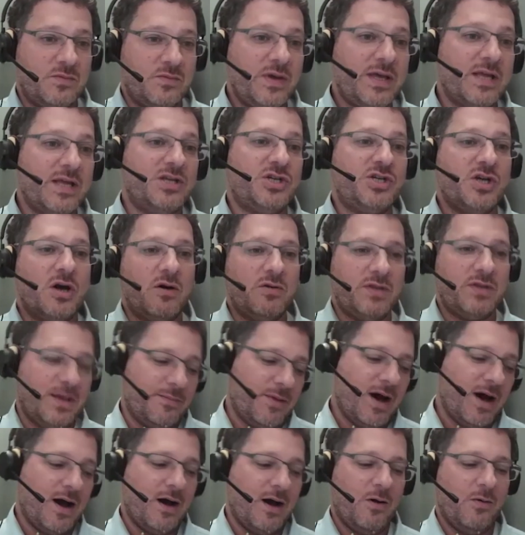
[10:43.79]
and we can show
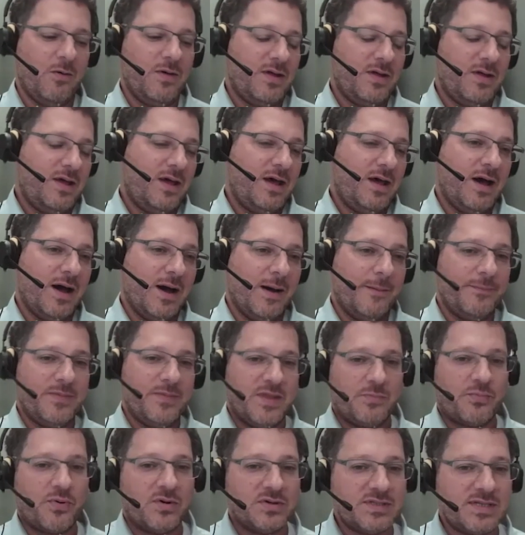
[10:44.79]
them how
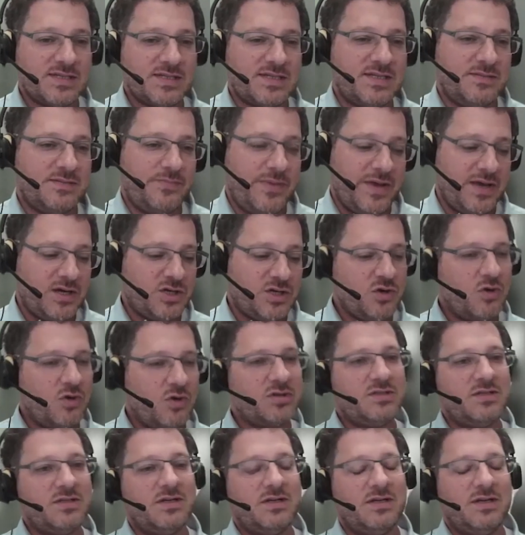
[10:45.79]
the process is being
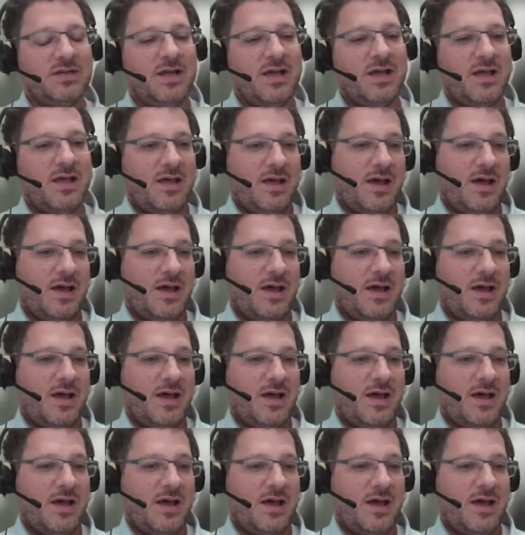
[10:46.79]
shortened.